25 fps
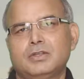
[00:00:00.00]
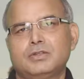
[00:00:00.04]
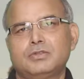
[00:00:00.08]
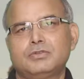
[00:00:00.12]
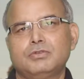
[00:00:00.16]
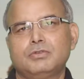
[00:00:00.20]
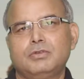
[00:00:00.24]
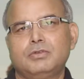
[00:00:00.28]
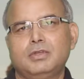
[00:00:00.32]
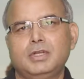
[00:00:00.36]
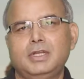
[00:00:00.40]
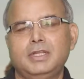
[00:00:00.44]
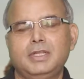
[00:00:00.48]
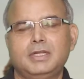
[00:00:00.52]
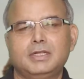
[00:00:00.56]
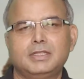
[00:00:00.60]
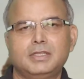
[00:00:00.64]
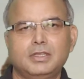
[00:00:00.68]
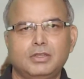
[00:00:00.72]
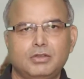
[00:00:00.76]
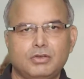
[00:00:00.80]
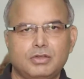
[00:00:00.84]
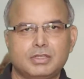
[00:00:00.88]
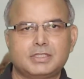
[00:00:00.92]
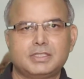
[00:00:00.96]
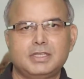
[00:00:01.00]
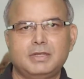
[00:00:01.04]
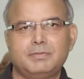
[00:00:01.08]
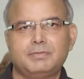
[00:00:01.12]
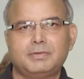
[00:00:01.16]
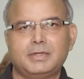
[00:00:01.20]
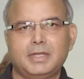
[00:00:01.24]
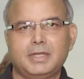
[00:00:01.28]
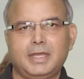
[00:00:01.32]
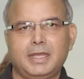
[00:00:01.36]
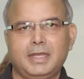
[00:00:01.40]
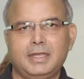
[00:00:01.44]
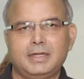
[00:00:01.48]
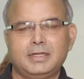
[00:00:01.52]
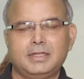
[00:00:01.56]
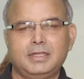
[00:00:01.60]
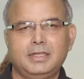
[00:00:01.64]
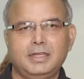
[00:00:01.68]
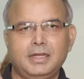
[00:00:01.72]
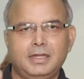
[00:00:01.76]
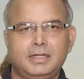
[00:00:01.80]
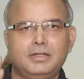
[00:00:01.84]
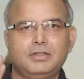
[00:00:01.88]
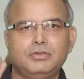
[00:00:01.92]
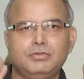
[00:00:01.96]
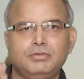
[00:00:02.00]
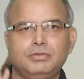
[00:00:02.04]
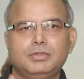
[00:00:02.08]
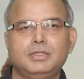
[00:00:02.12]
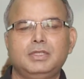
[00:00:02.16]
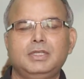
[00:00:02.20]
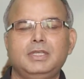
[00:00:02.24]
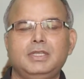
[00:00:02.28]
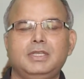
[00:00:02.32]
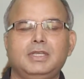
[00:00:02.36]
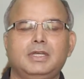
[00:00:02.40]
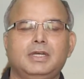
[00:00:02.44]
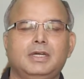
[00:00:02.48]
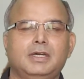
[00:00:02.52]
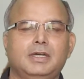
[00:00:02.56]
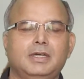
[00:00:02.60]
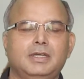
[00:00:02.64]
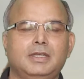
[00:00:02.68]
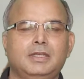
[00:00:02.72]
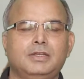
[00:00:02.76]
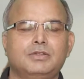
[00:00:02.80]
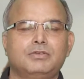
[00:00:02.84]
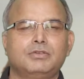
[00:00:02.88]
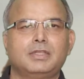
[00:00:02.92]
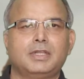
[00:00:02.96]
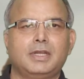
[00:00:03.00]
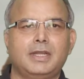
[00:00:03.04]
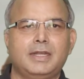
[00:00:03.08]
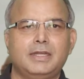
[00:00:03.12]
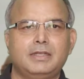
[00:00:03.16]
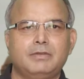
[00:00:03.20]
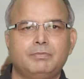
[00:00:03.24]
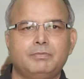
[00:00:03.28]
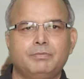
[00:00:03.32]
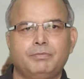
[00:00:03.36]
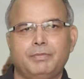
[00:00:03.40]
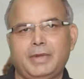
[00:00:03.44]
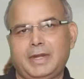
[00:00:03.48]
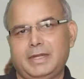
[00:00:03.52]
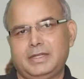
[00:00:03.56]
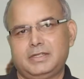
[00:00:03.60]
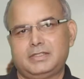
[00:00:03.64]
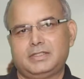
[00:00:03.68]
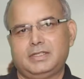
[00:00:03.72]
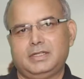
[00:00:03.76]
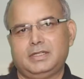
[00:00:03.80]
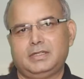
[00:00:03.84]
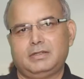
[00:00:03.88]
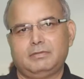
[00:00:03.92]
to clear the concept and get you into the right mindset.